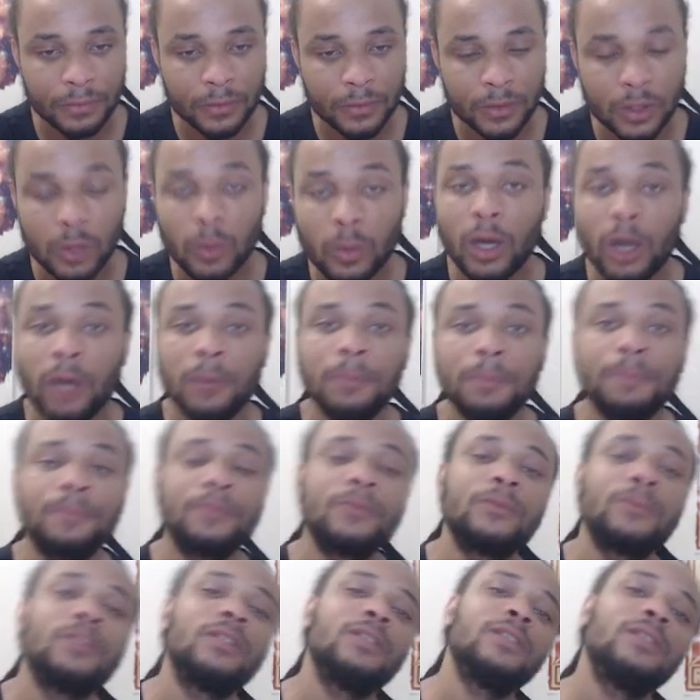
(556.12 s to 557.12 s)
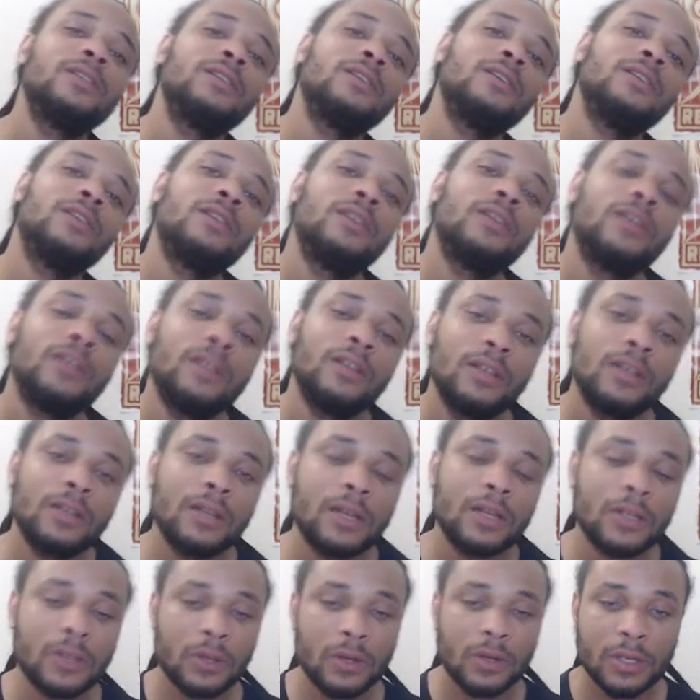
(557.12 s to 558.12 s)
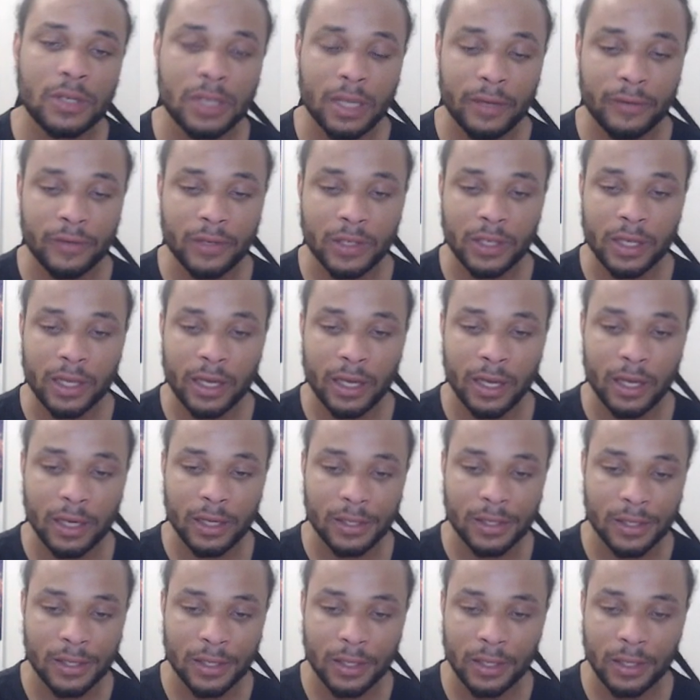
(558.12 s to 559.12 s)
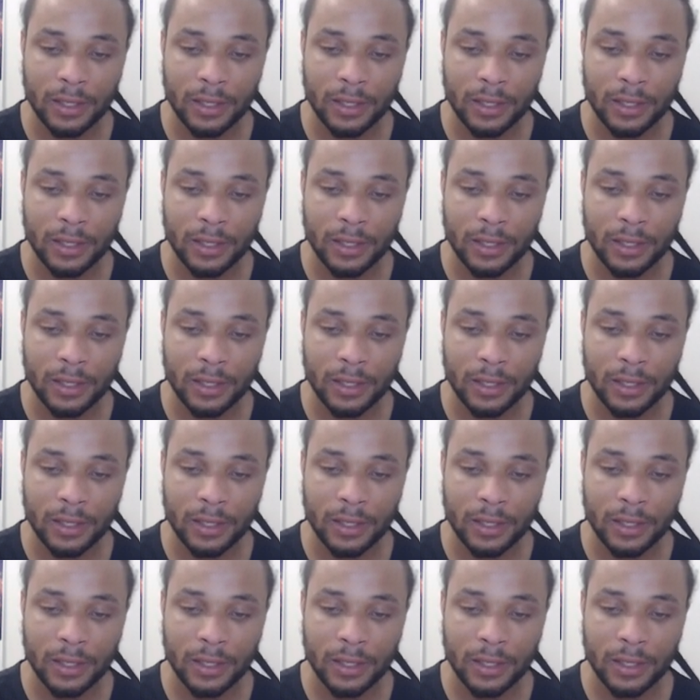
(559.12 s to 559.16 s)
Well, that's what I'm going to say for today, guys.